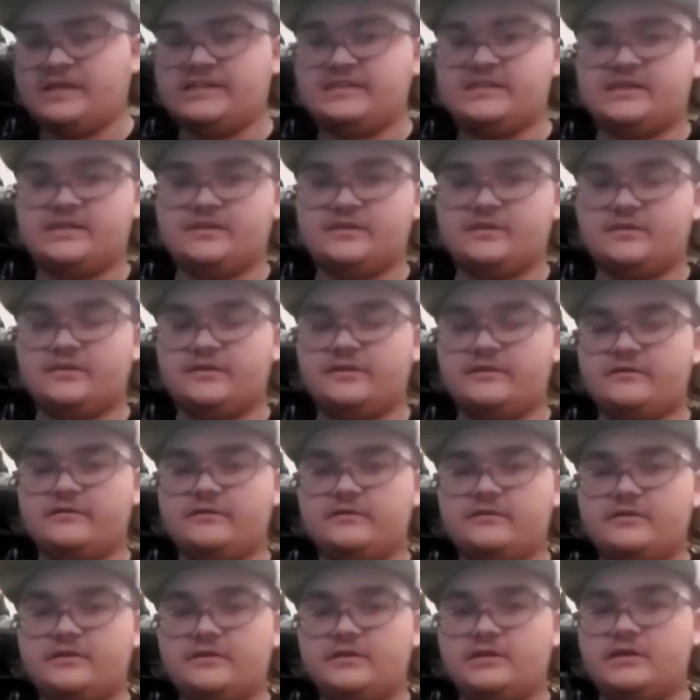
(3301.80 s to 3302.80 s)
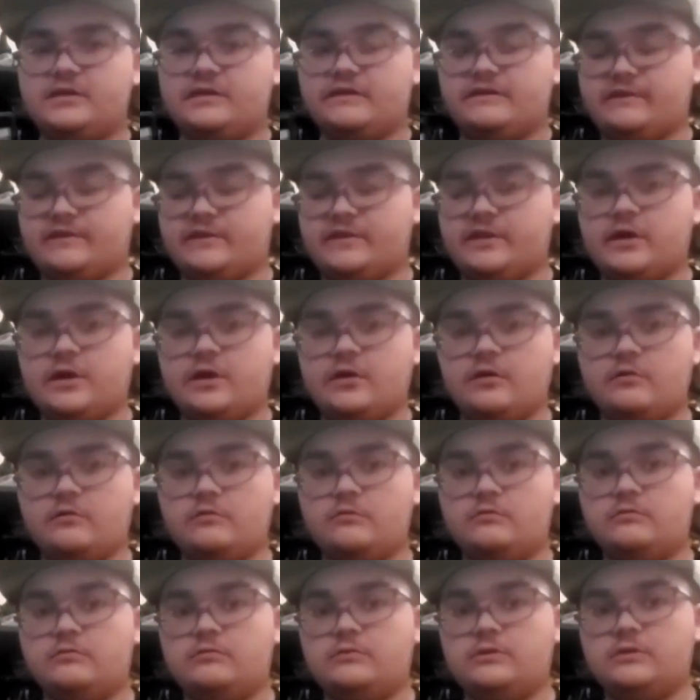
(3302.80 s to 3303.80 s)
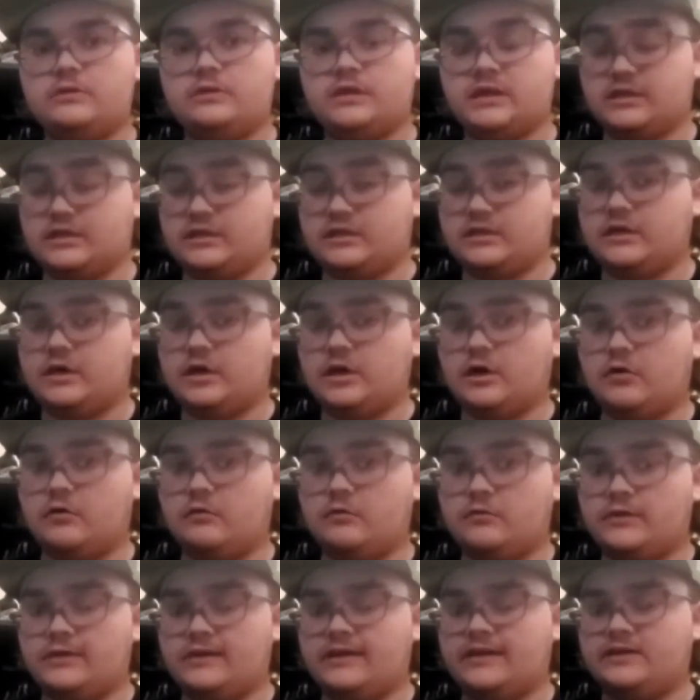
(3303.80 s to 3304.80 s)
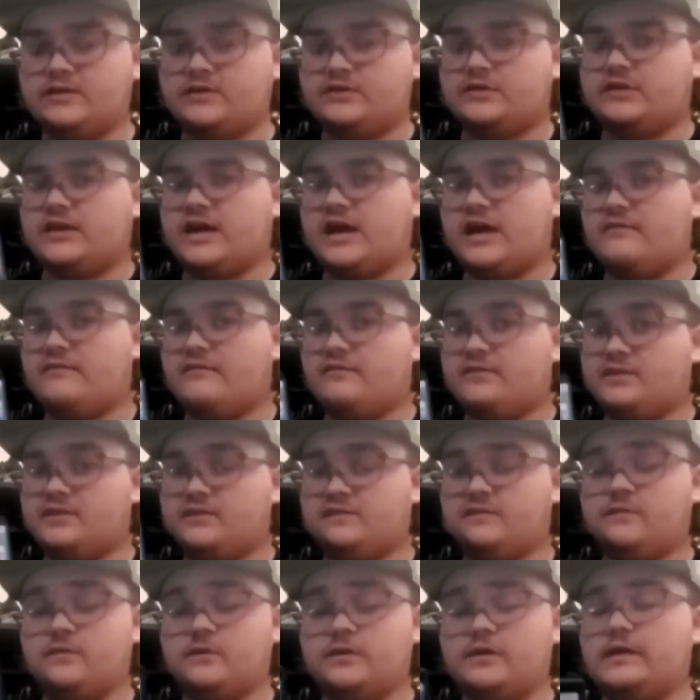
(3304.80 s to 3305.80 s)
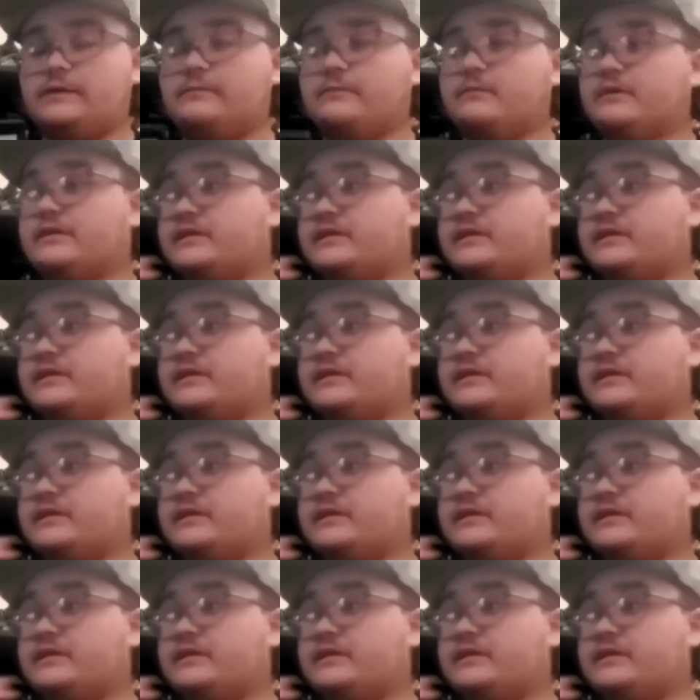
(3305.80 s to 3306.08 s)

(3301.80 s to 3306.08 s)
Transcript: like I said earlier, if you know, then you know the history that I have with this 4K